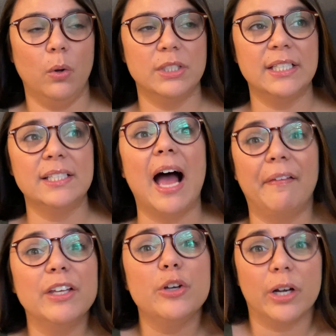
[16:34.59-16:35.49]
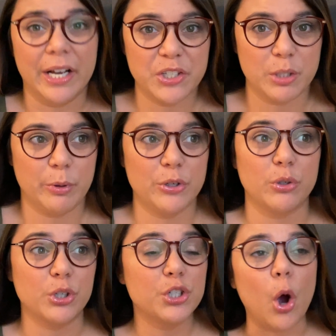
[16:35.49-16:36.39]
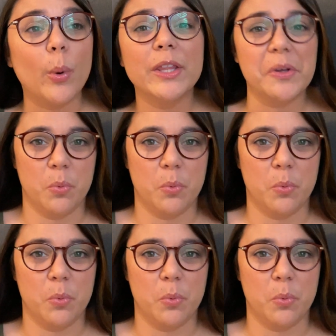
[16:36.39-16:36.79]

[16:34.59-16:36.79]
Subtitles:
telling your customers or showing the